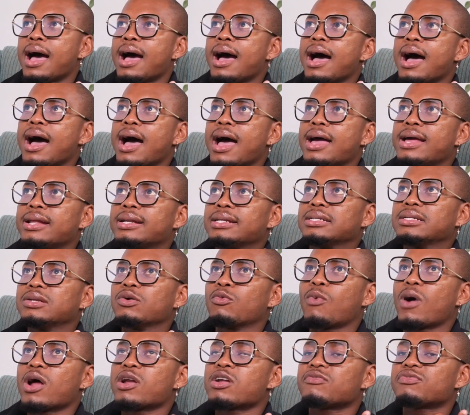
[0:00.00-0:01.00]
And
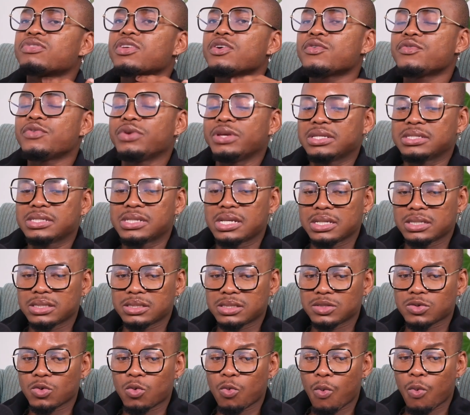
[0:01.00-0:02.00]
one of the
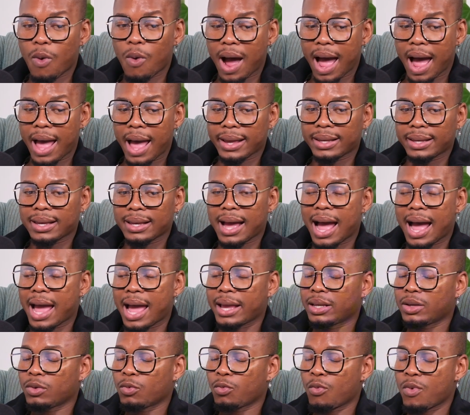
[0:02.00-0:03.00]
reasons why
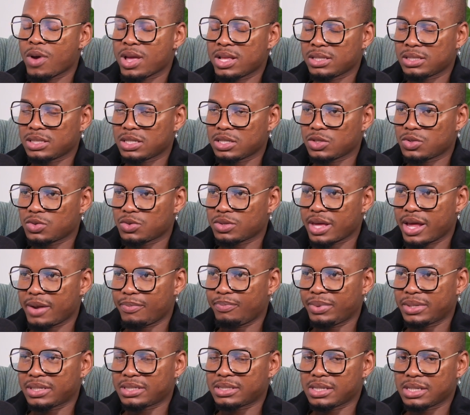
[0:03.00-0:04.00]
I went into that
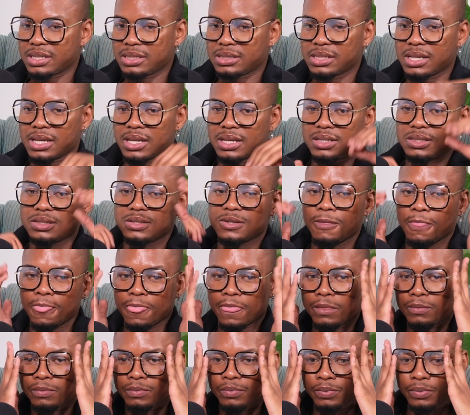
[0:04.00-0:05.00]
business is
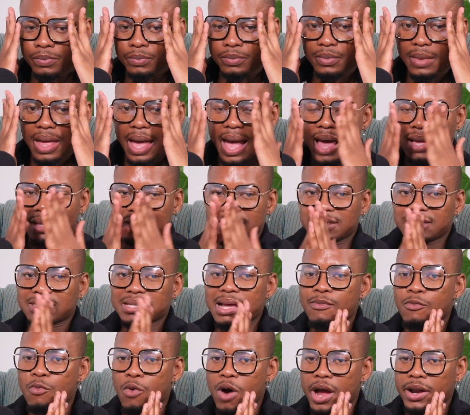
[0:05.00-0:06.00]
as
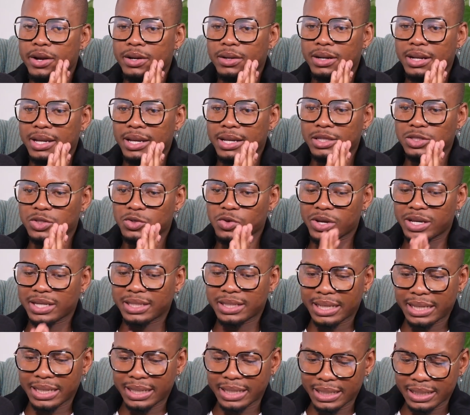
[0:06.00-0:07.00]
someone, so
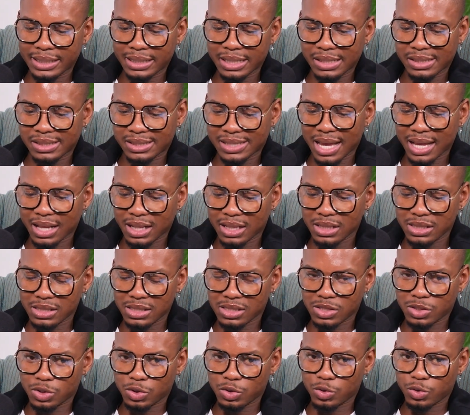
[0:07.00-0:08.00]
it
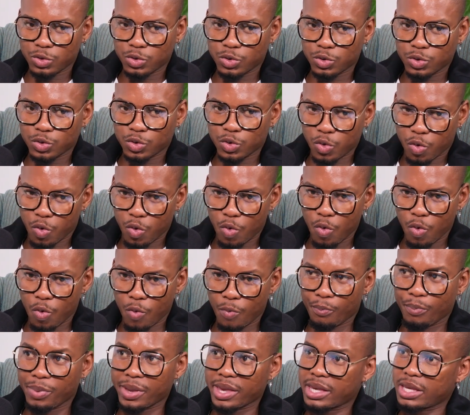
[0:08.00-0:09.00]
tackles 2
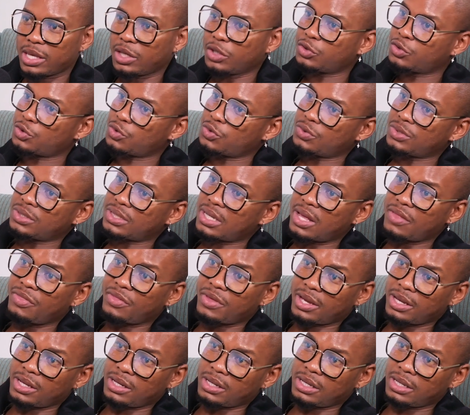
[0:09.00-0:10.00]
big issues in
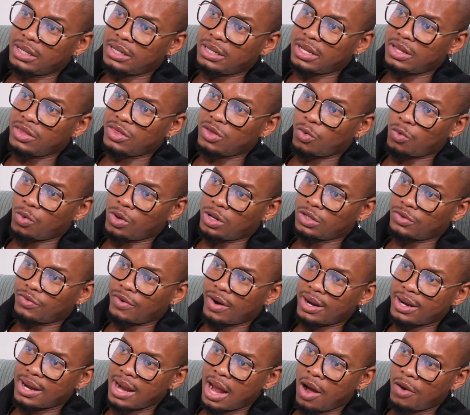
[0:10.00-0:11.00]
the world
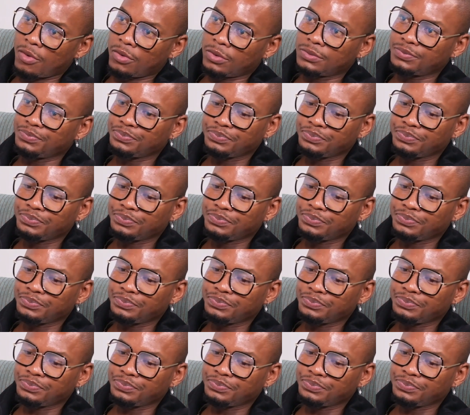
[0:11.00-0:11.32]
right now.